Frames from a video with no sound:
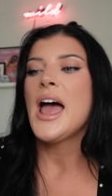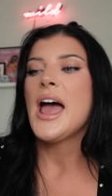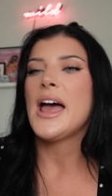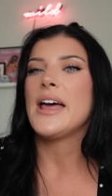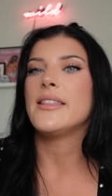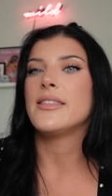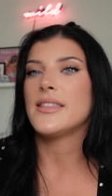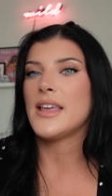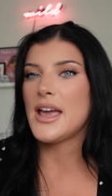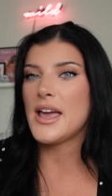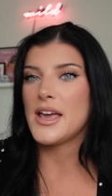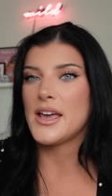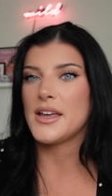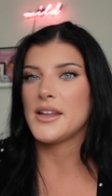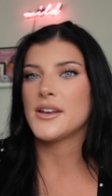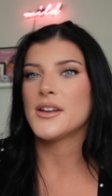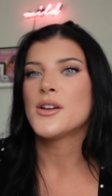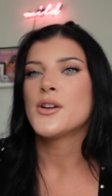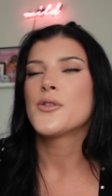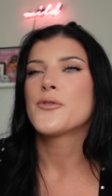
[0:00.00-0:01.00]
and
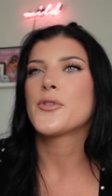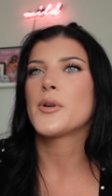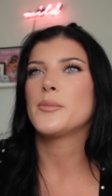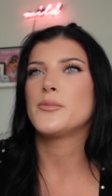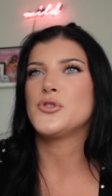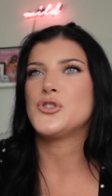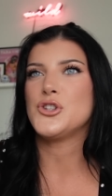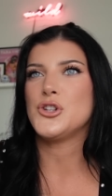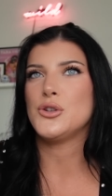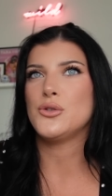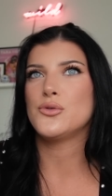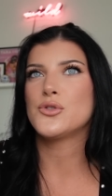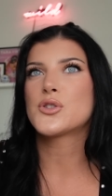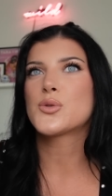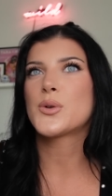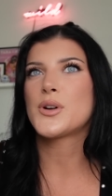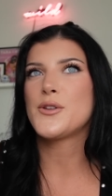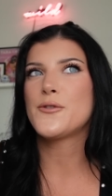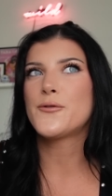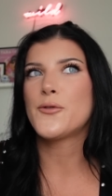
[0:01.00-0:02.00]
then from June
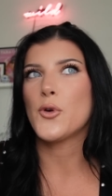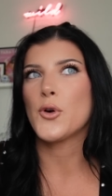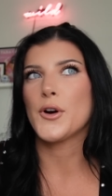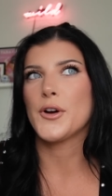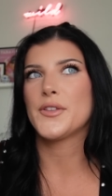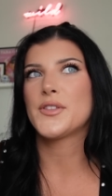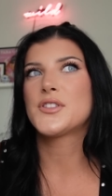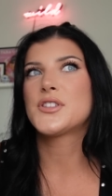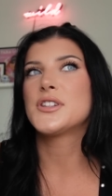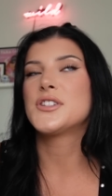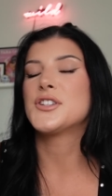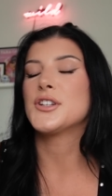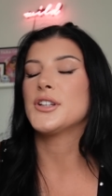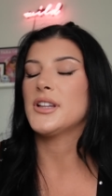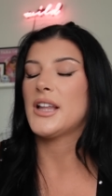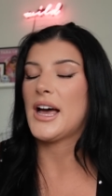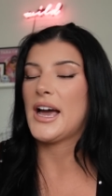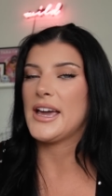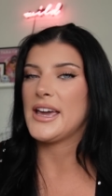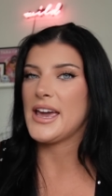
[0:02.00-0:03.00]
24th to
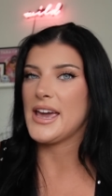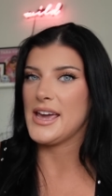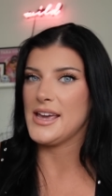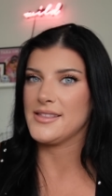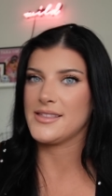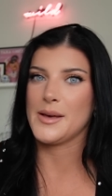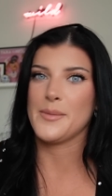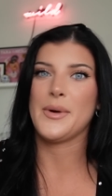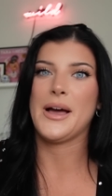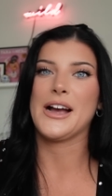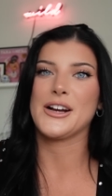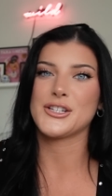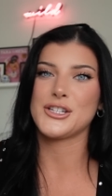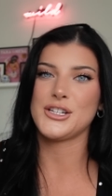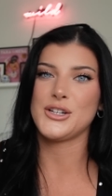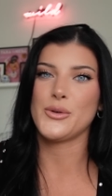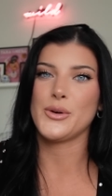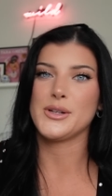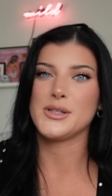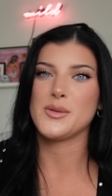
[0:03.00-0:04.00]
July 8th I'm actually
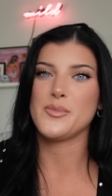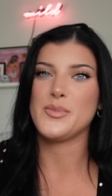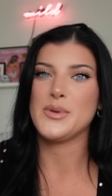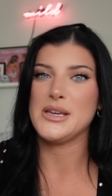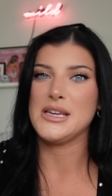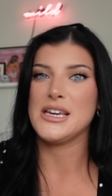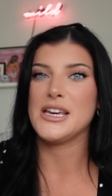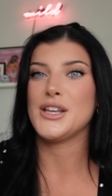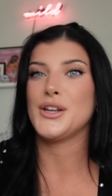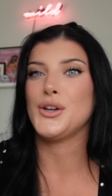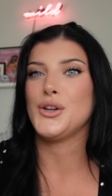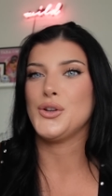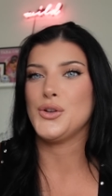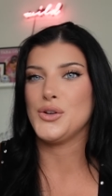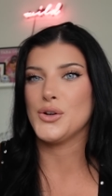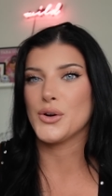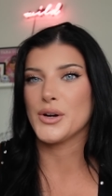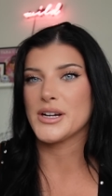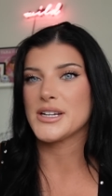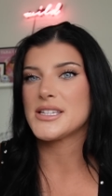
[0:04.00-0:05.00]
going to be in New
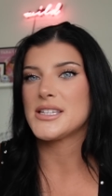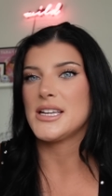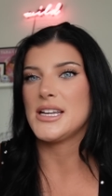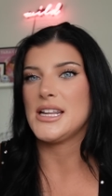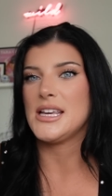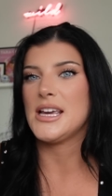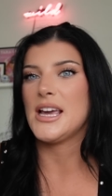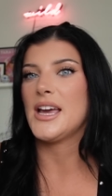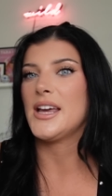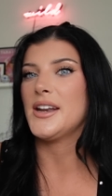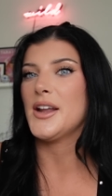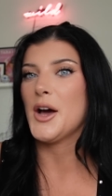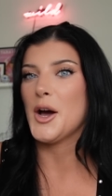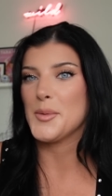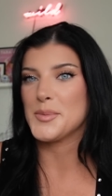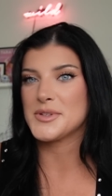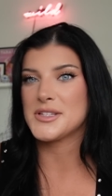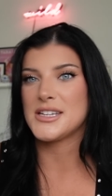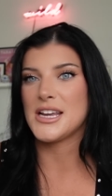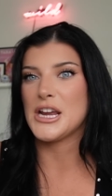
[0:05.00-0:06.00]
York City and
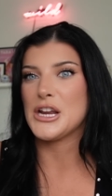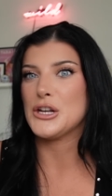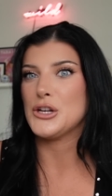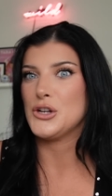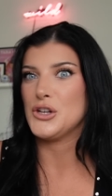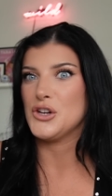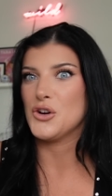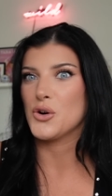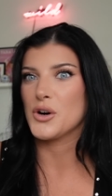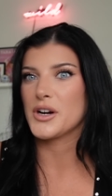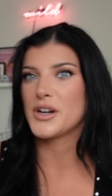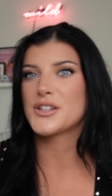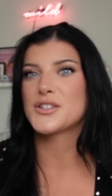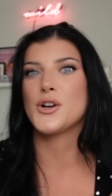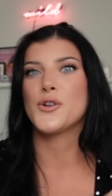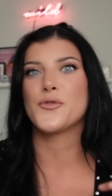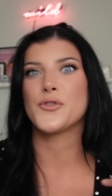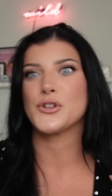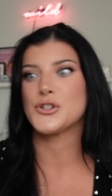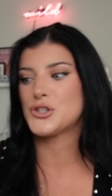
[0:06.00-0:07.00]
upstate New York
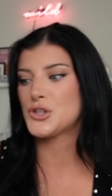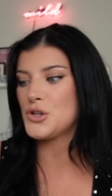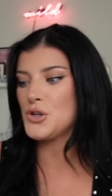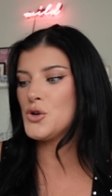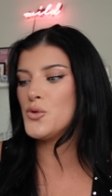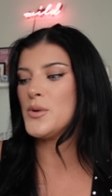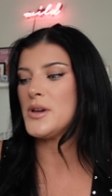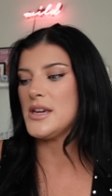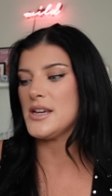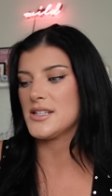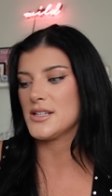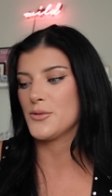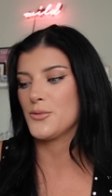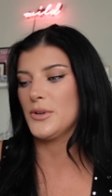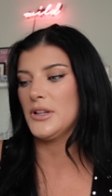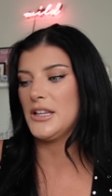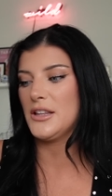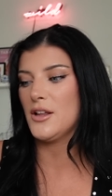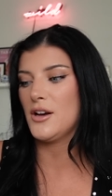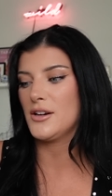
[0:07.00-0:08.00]
so for two weeks a
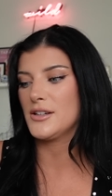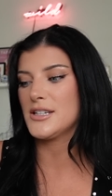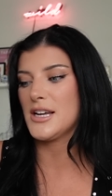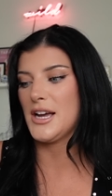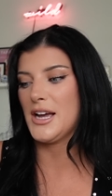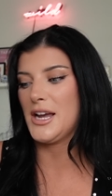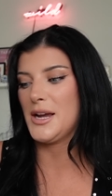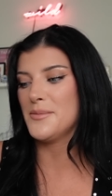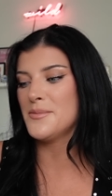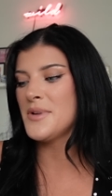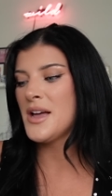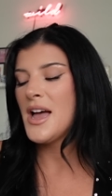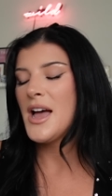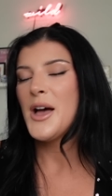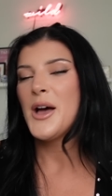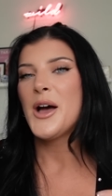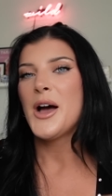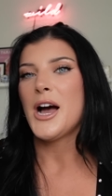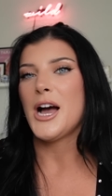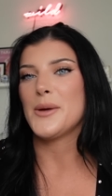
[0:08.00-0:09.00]
really long time
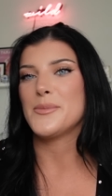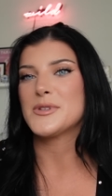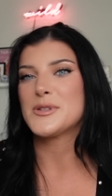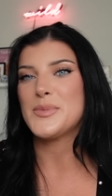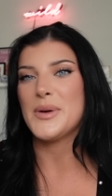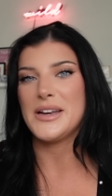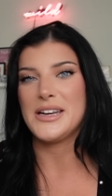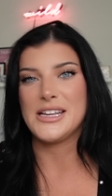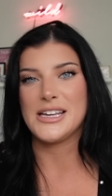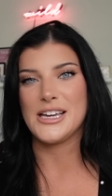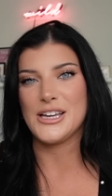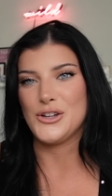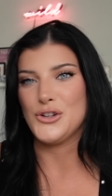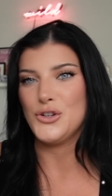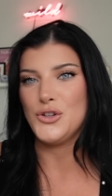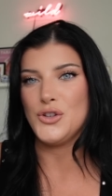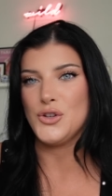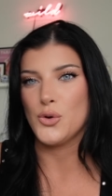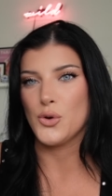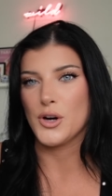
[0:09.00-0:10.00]
I'm spending in
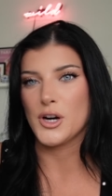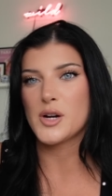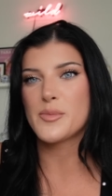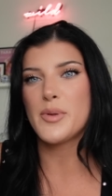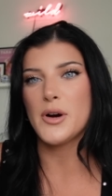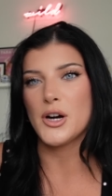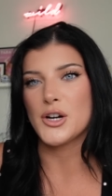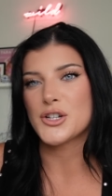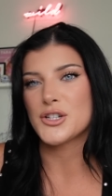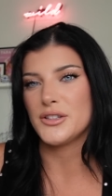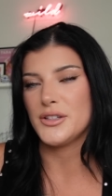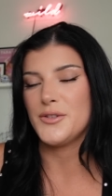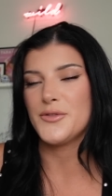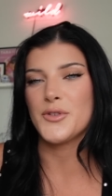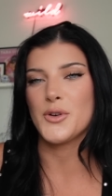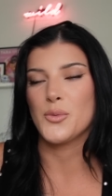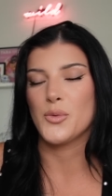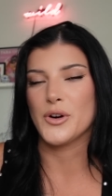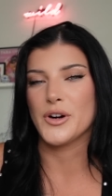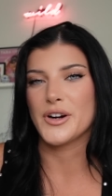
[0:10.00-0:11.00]
New York partially
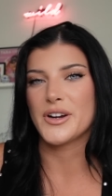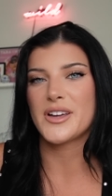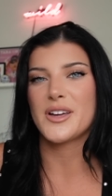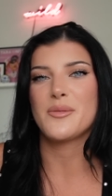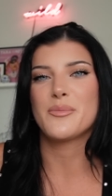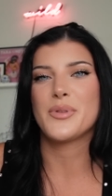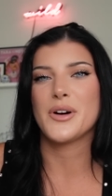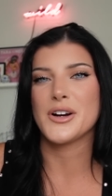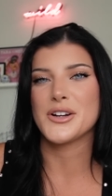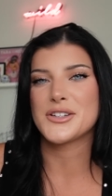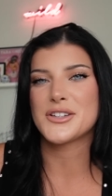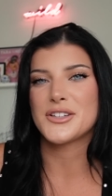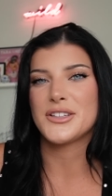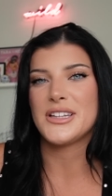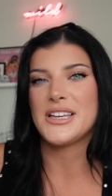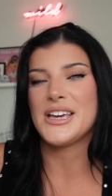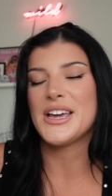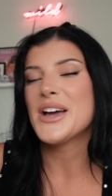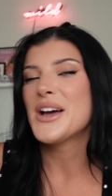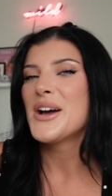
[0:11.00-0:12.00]
for work and
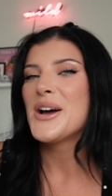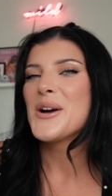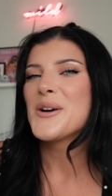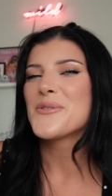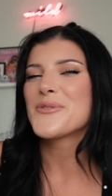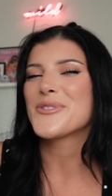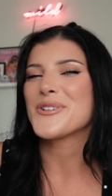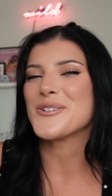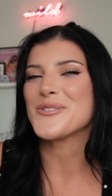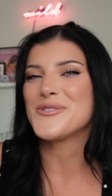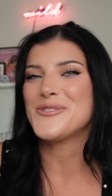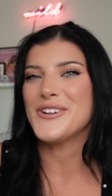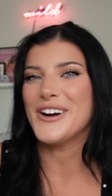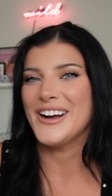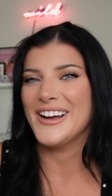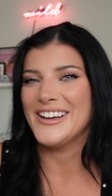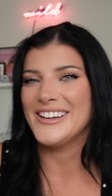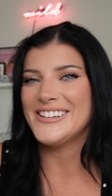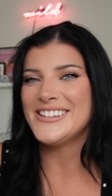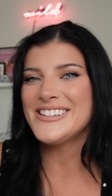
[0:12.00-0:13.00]
partially for
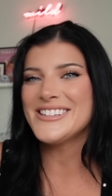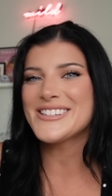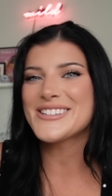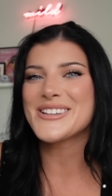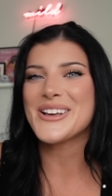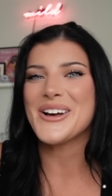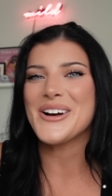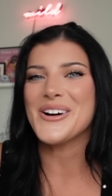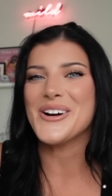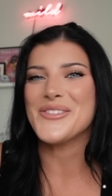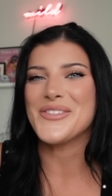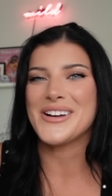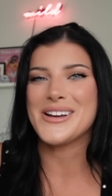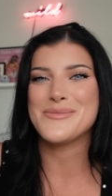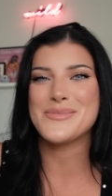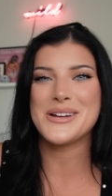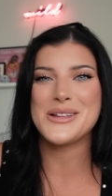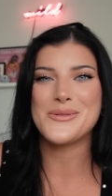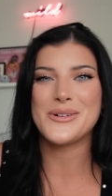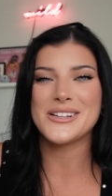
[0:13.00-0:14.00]
fun so if
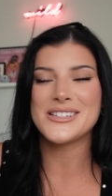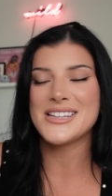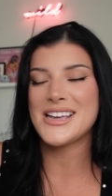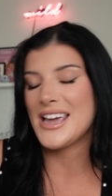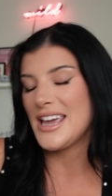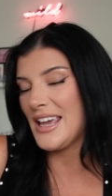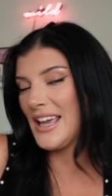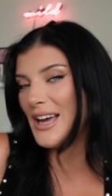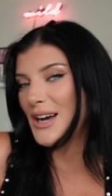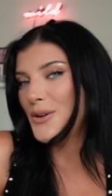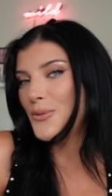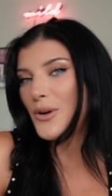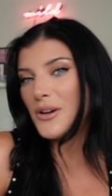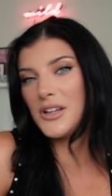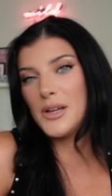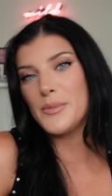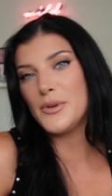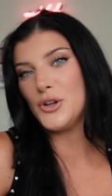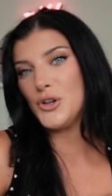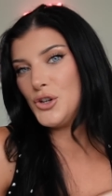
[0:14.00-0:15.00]
anybody wants to hang out while
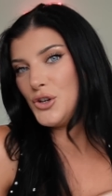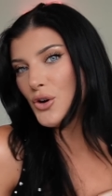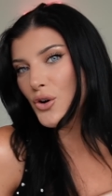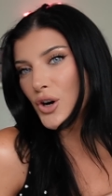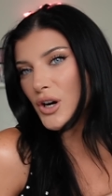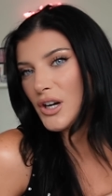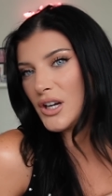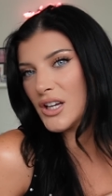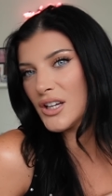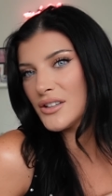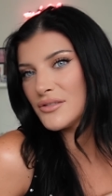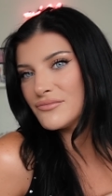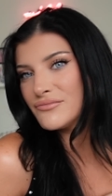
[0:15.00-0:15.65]
I'm in New York